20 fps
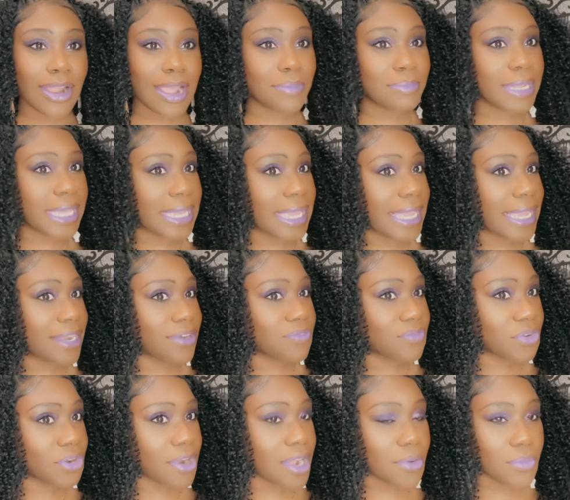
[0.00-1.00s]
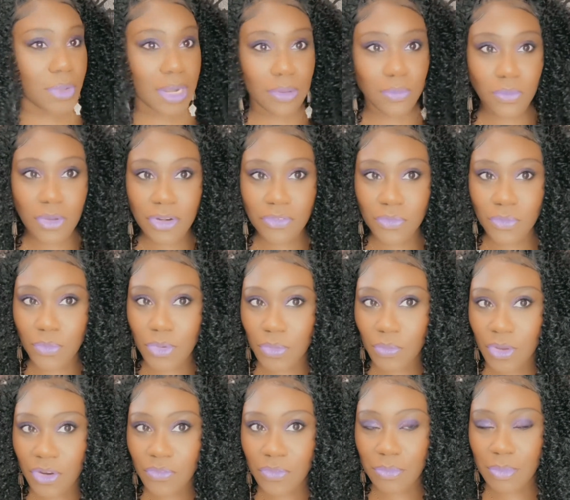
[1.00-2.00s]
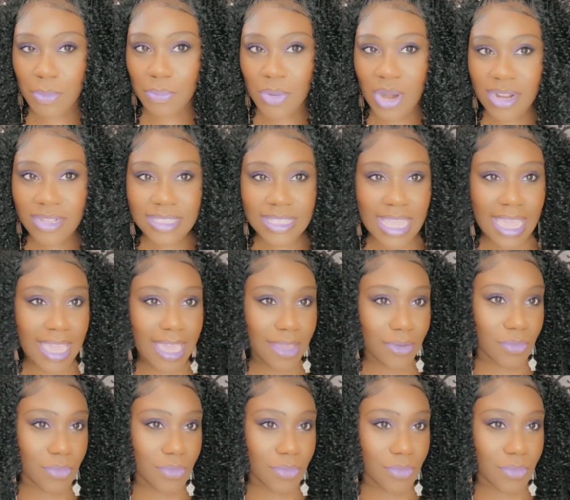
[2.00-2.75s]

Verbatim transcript: I'm like, I got to figure out what I want to wear for my birthday,